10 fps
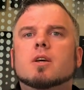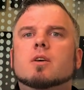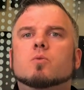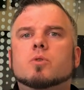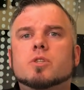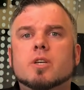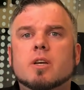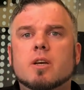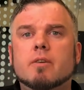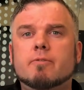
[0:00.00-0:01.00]
it was
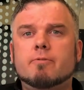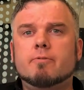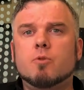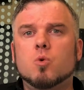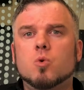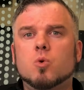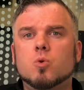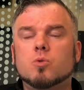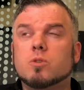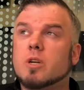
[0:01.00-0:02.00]
an
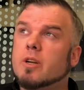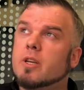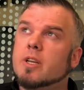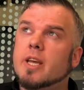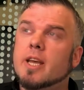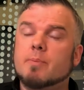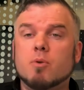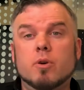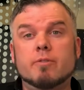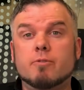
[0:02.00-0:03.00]

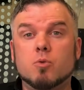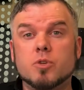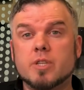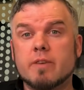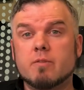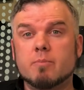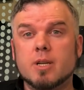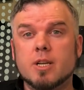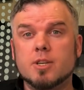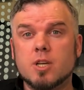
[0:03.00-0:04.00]
$8.47
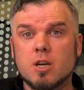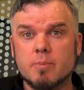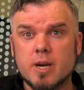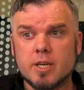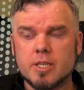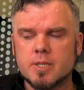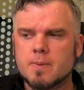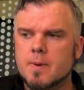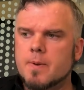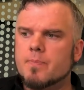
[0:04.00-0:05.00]
billion market,
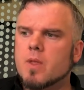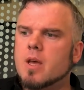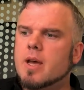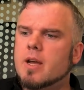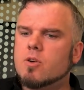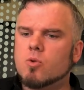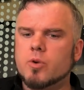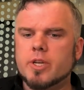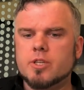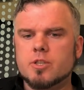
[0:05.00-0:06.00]

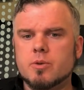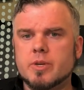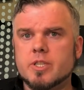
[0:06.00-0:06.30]
growing to a